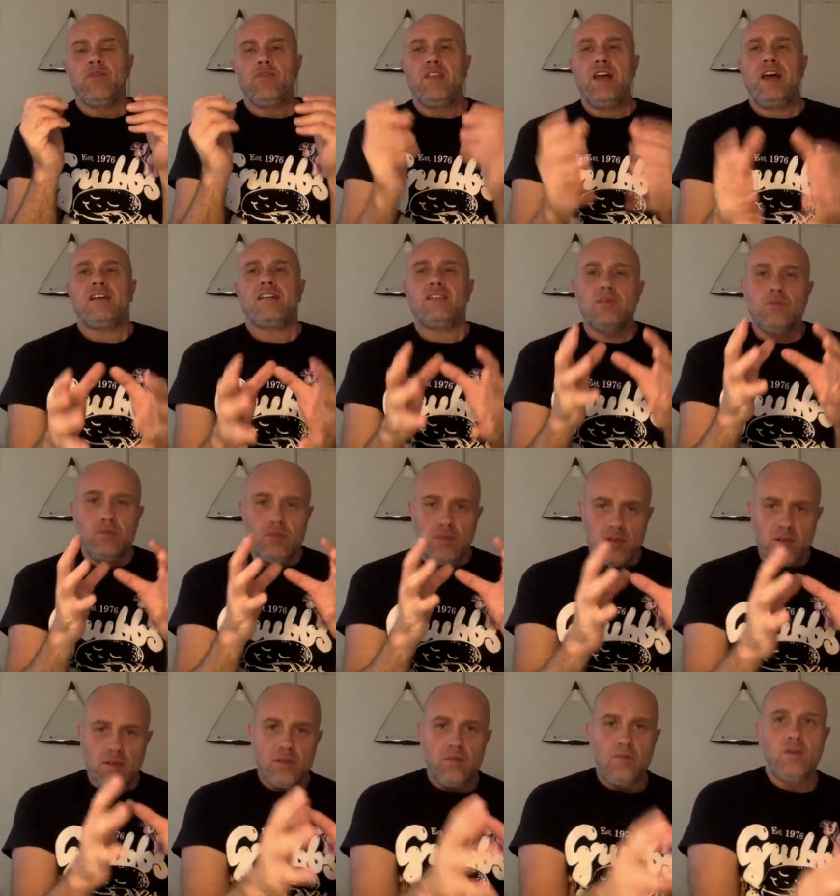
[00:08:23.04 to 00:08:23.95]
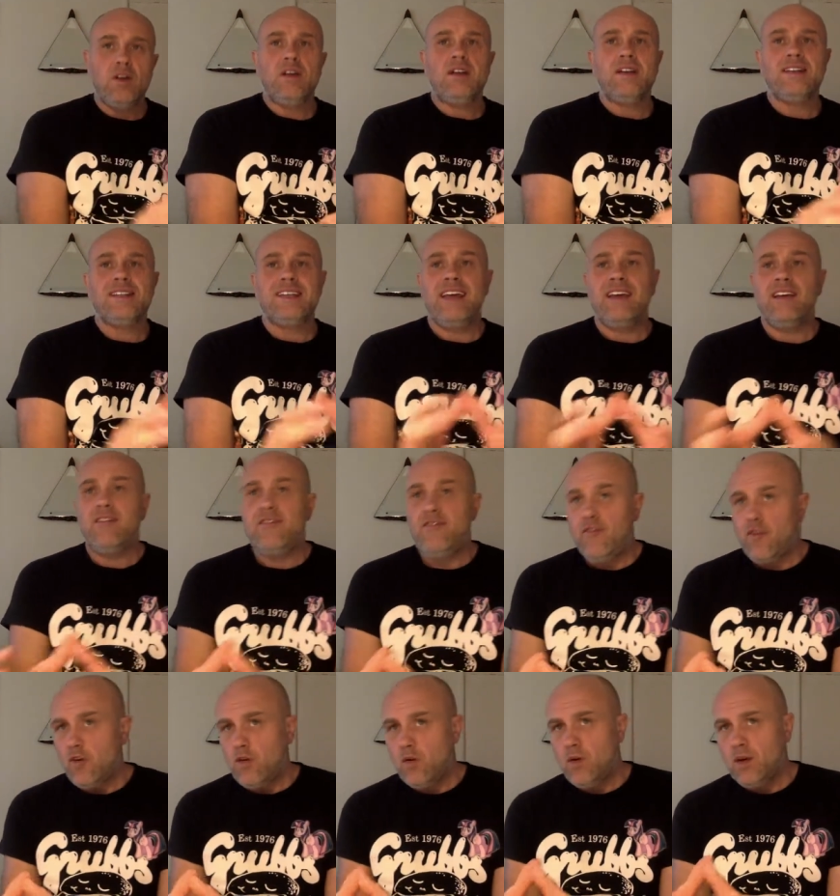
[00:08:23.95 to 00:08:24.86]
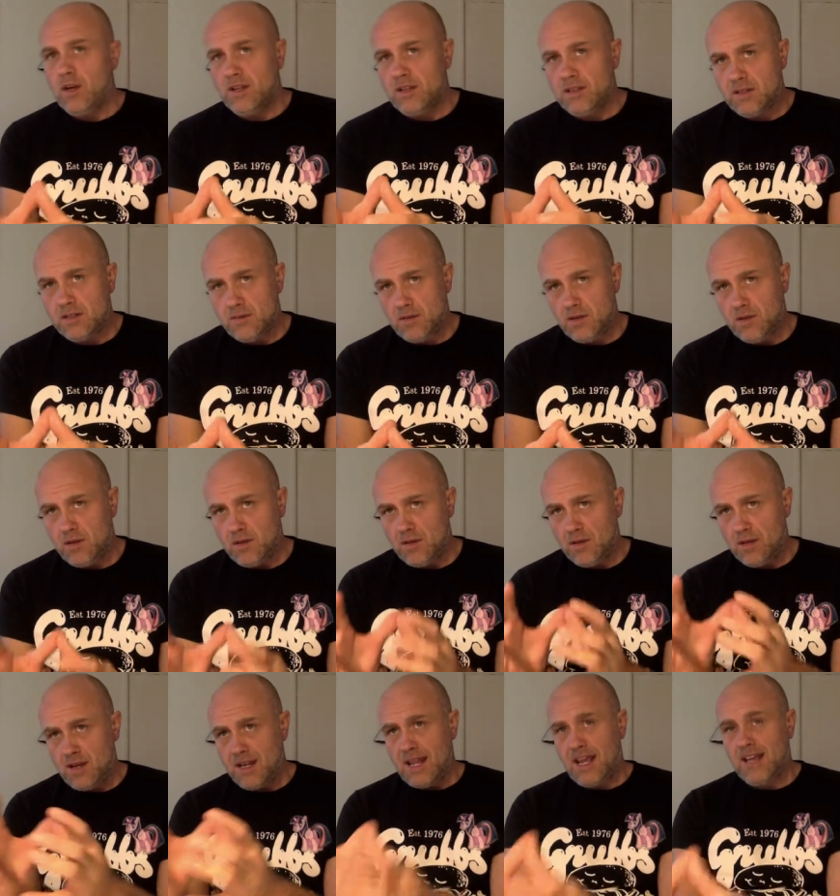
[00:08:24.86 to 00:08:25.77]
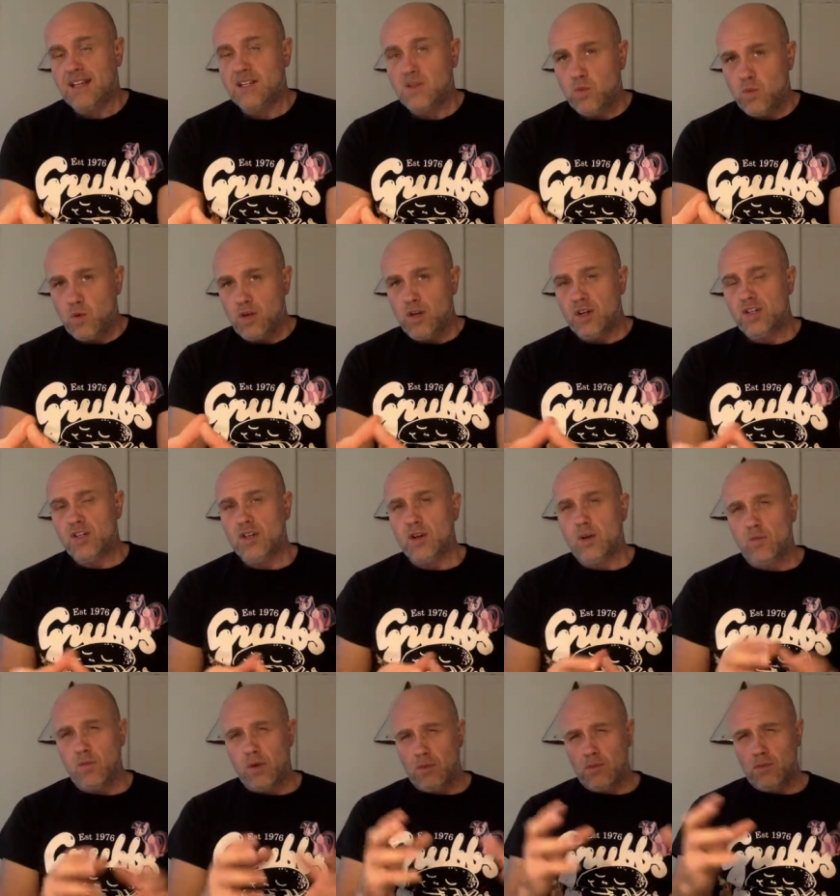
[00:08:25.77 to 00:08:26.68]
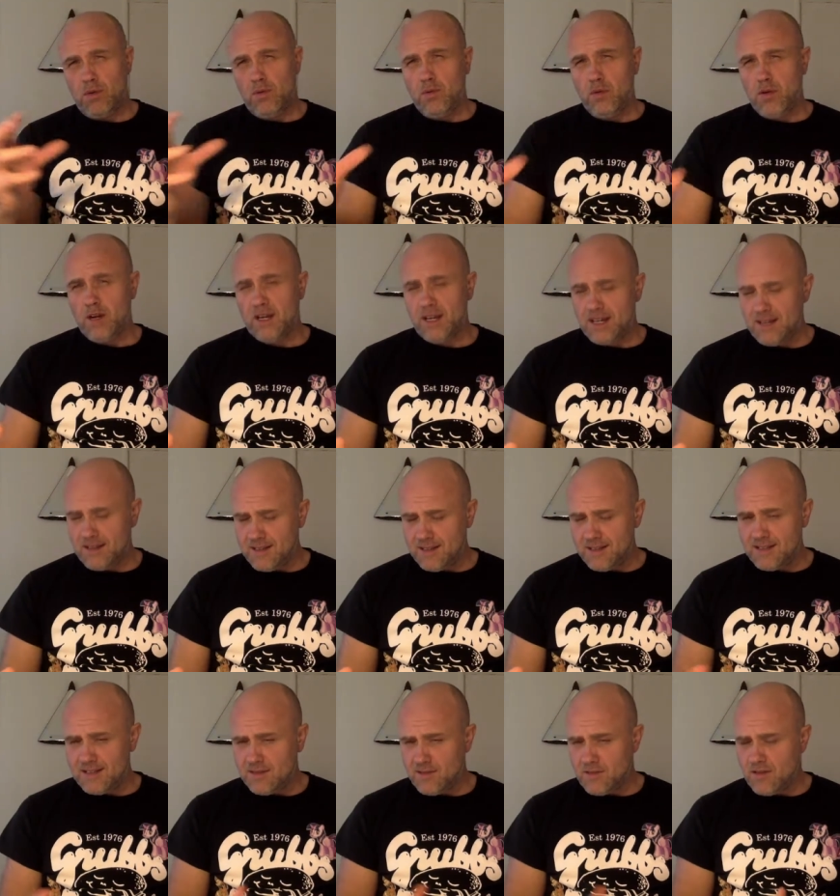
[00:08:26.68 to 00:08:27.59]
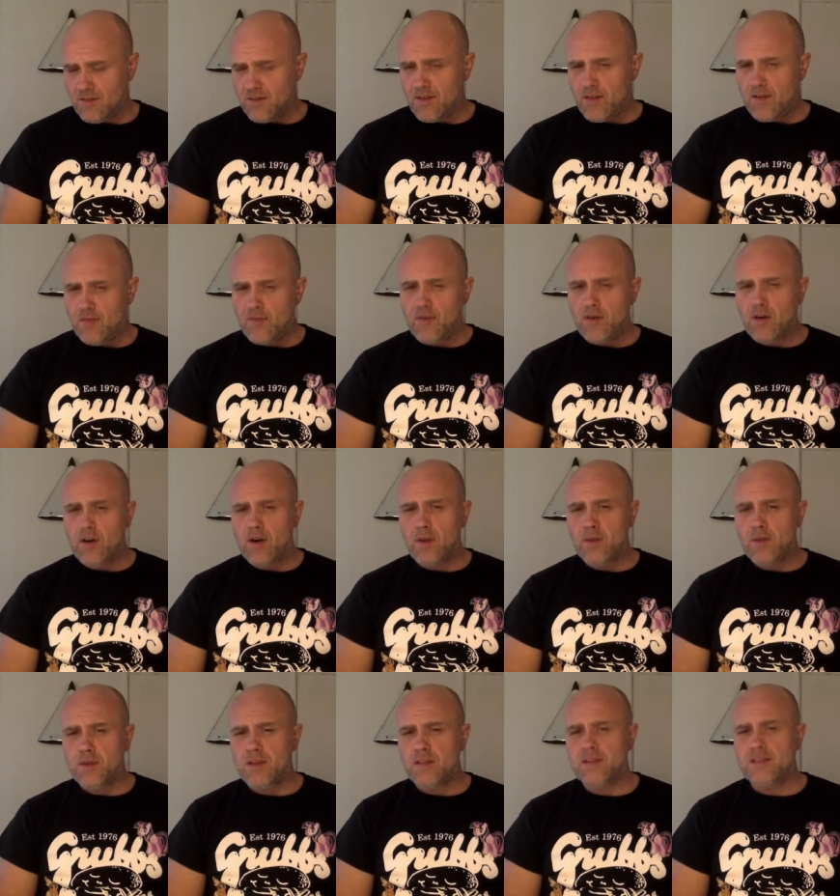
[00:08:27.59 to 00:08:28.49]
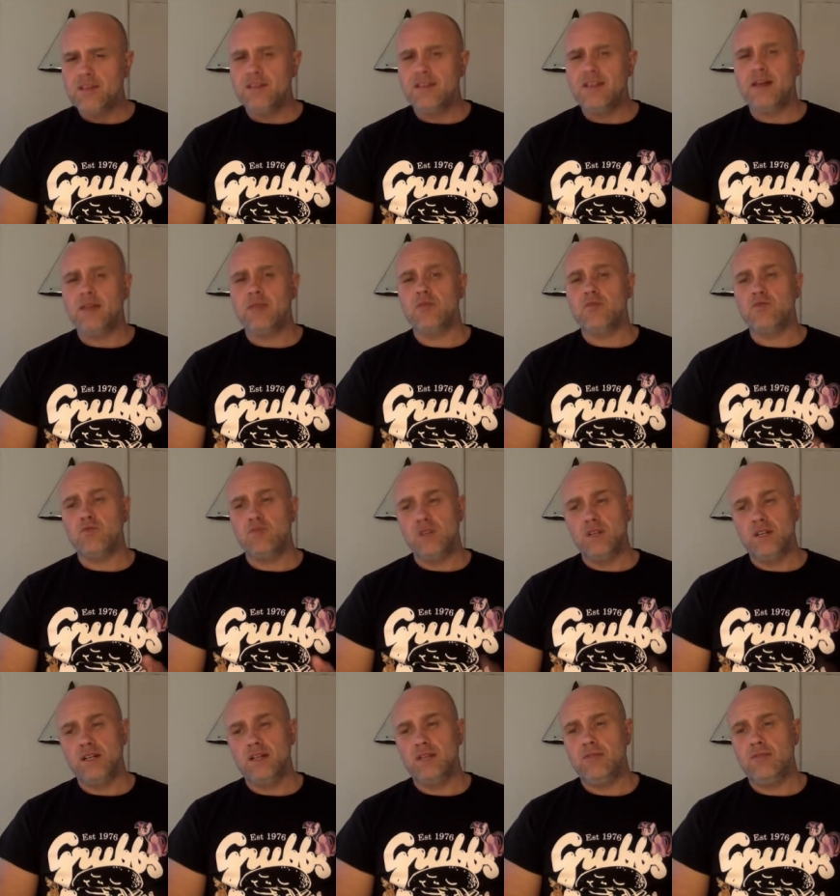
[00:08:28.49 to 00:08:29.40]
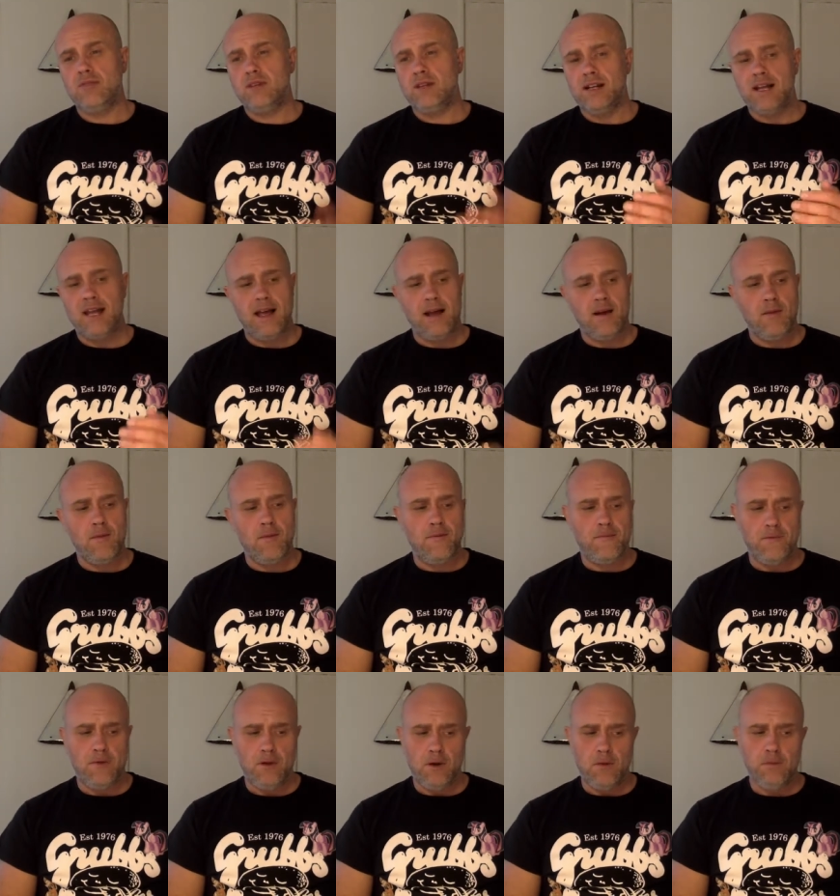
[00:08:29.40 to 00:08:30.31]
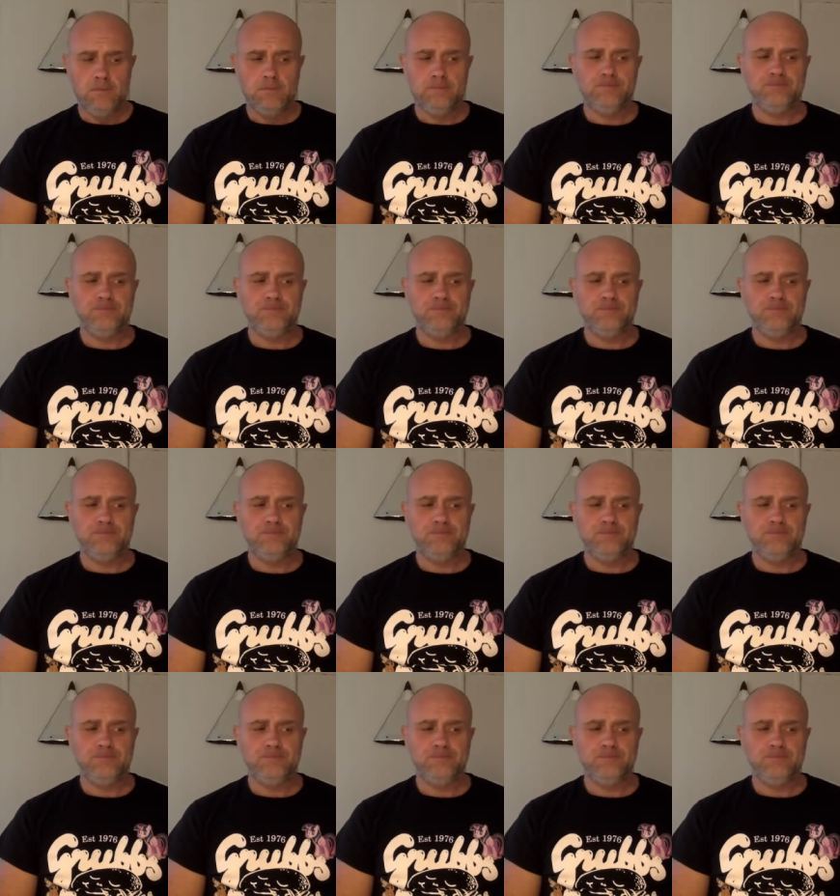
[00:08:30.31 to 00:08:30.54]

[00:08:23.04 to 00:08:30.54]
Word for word: that's something that we're going to take forward into an, the next workshop when we work in this sort of environment so that was really really helpful